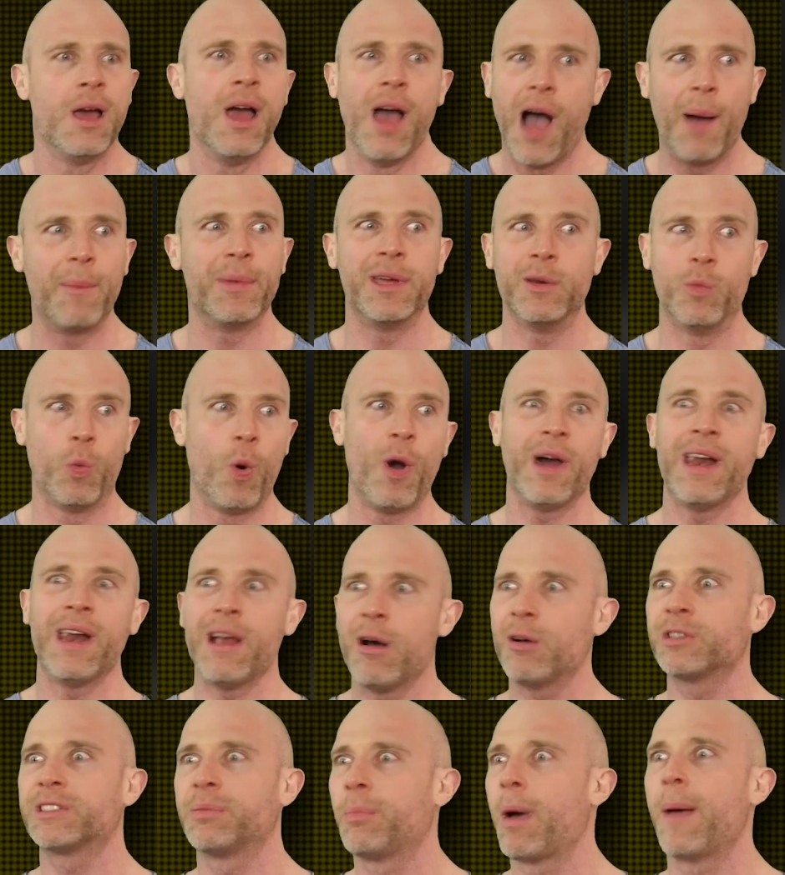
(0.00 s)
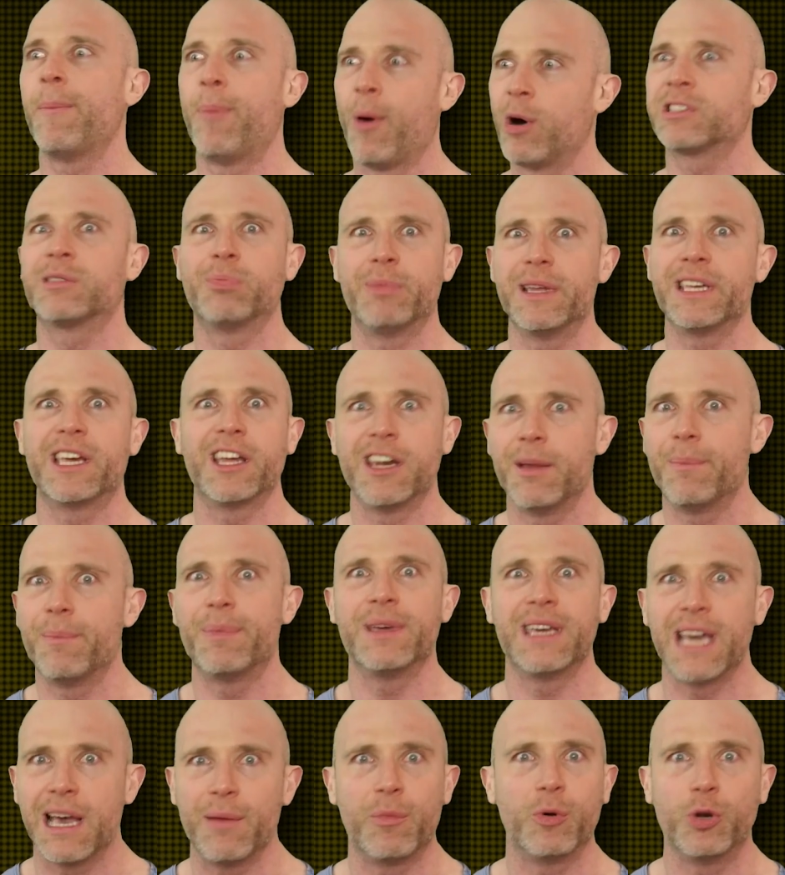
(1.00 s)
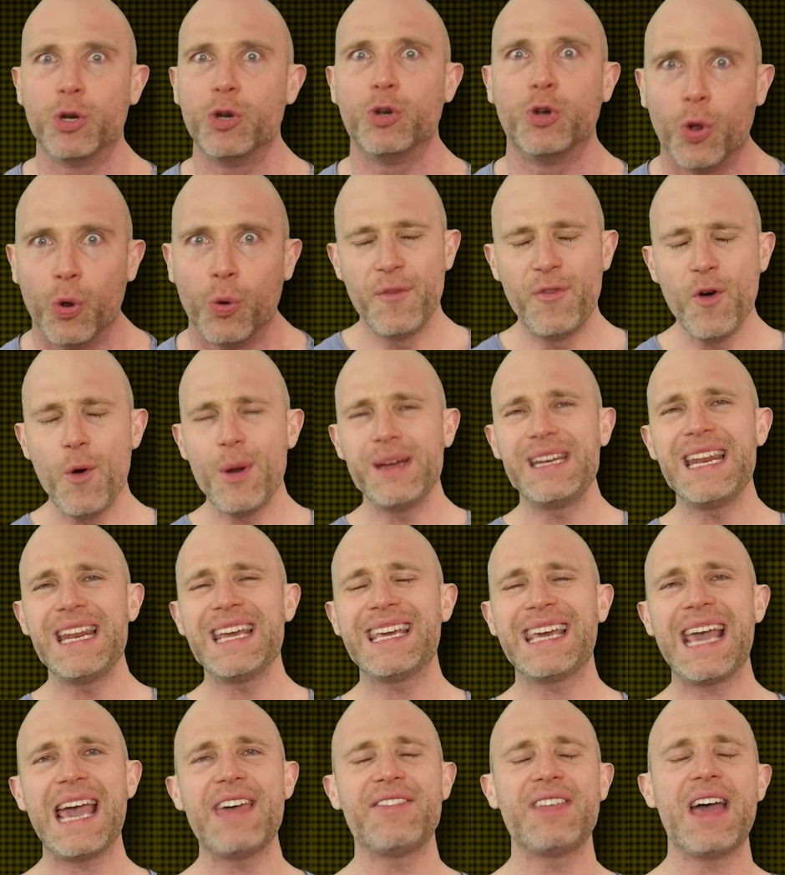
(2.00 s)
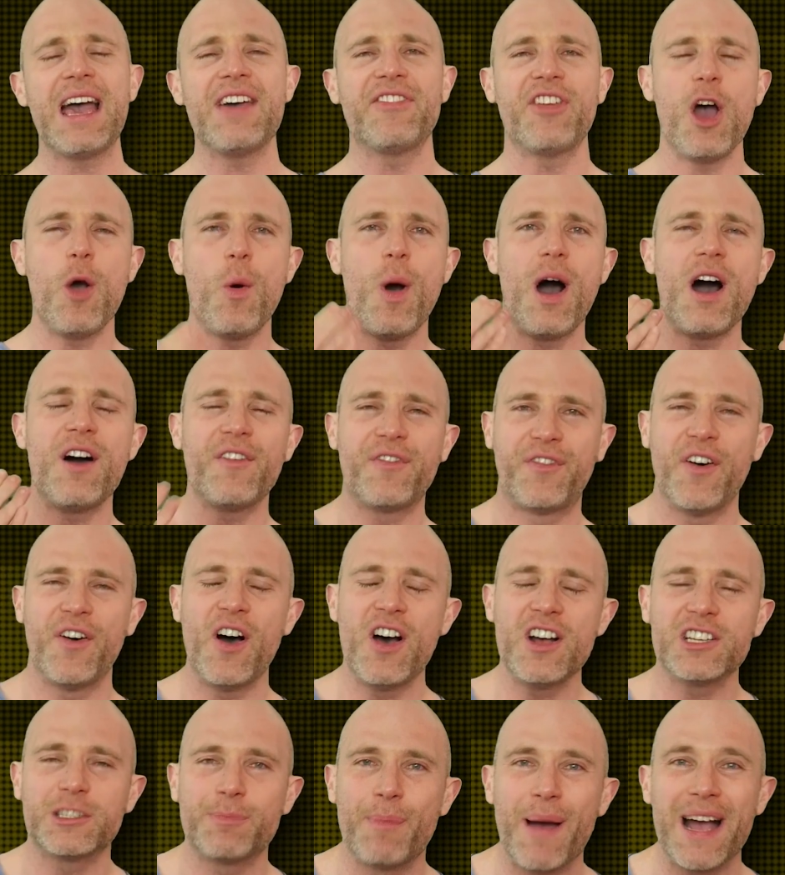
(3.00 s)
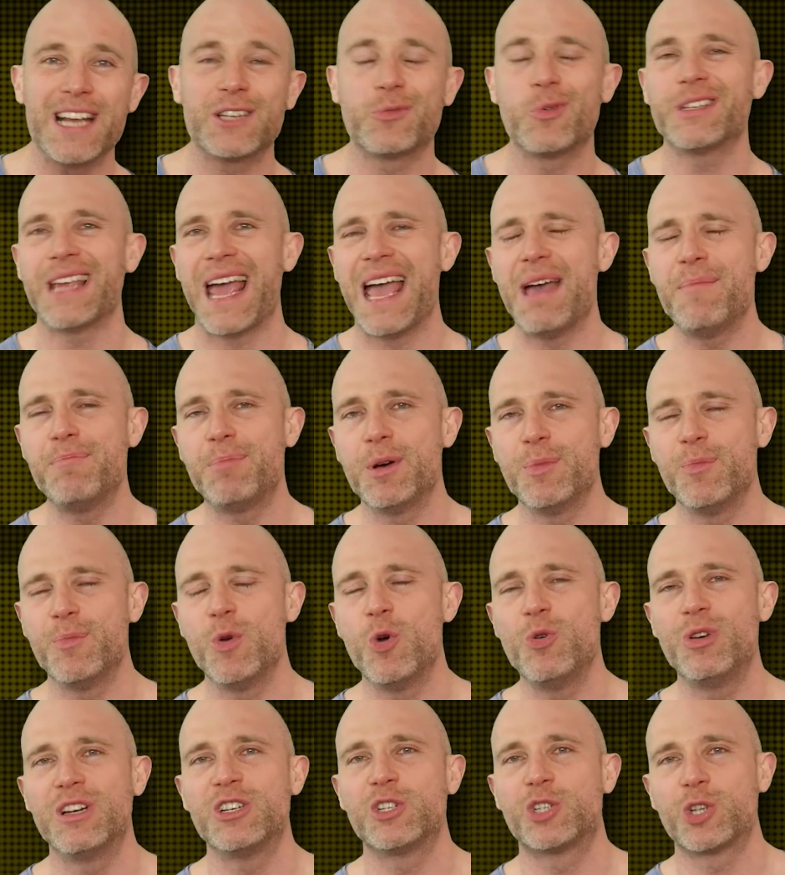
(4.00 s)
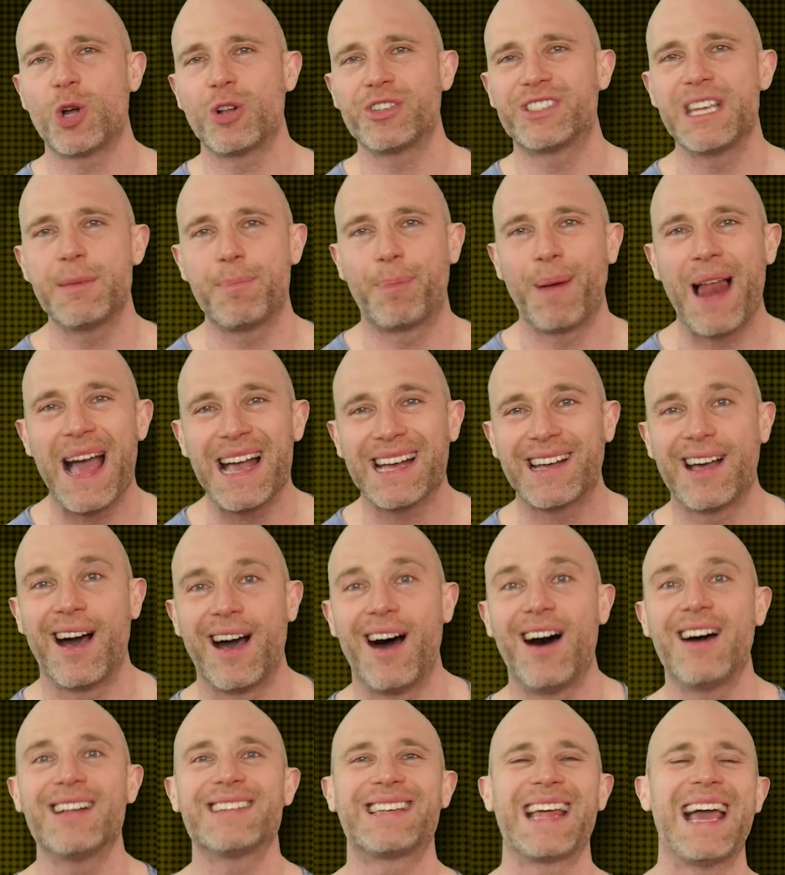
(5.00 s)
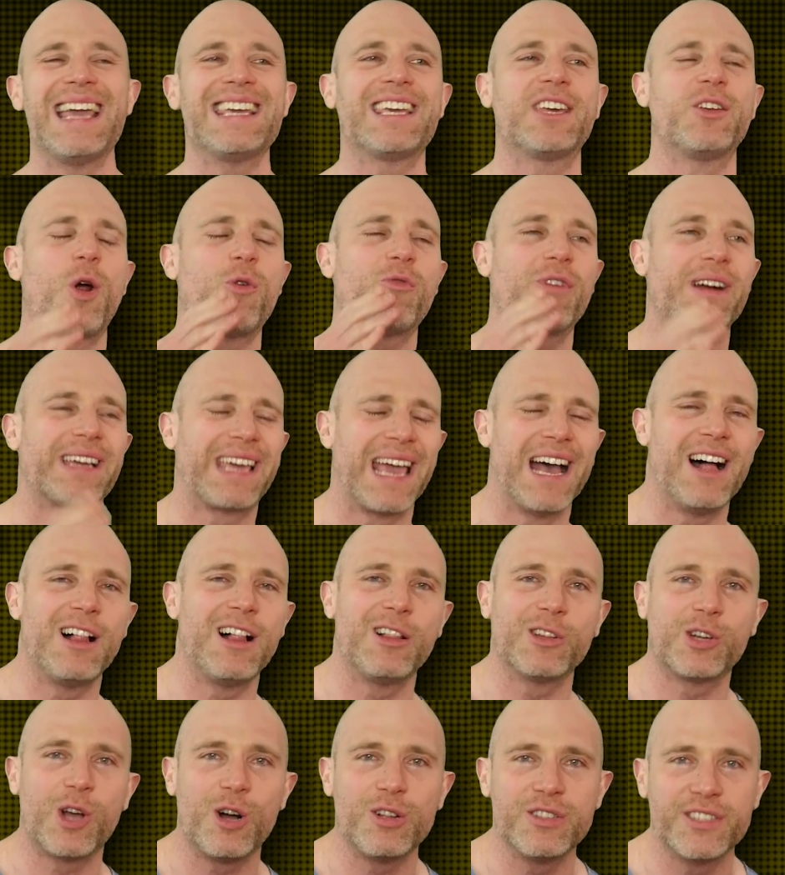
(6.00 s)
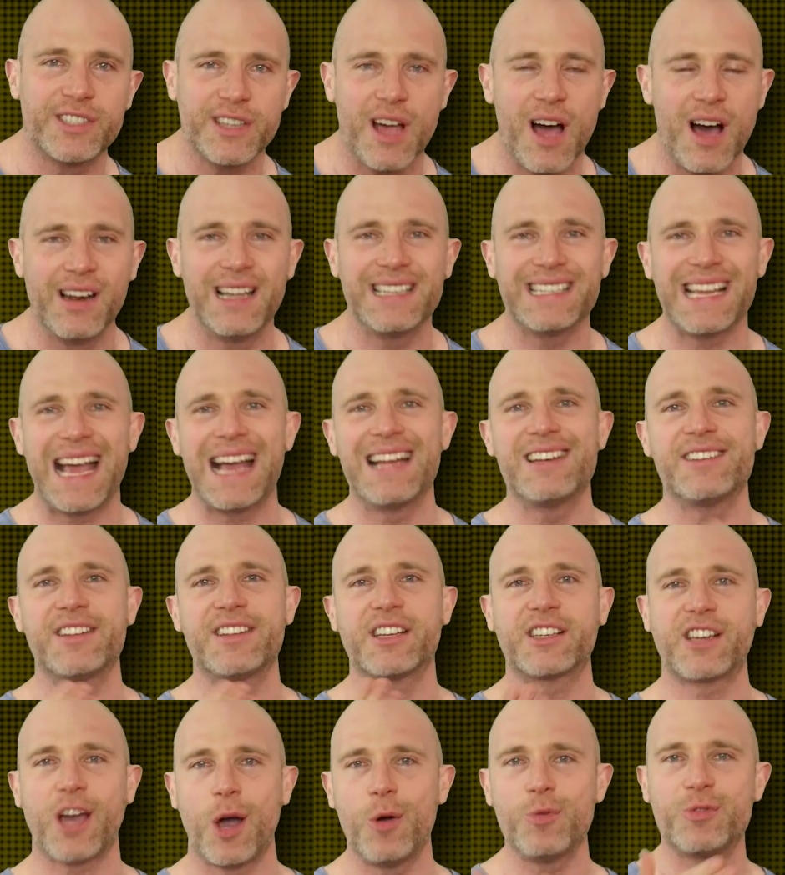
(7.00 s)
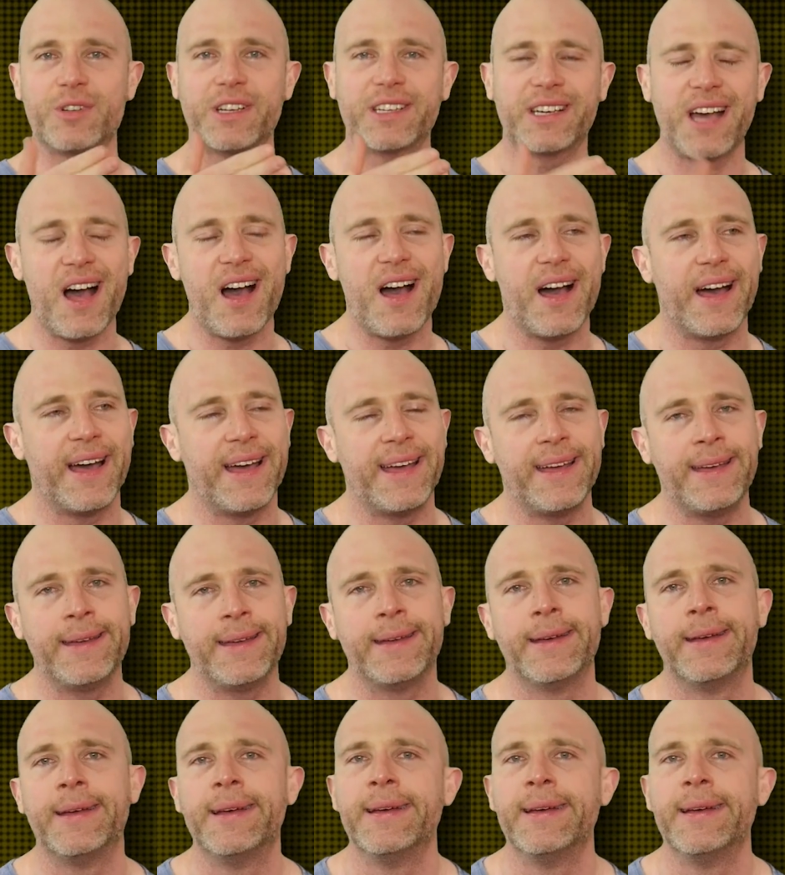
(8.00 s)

I mean, what else am I possibly going to be able to do? Before we did get there, though, our first match was Ember Moon and Shotzi Blackheart taking on Raquel Gonzalez and Dakota Kai.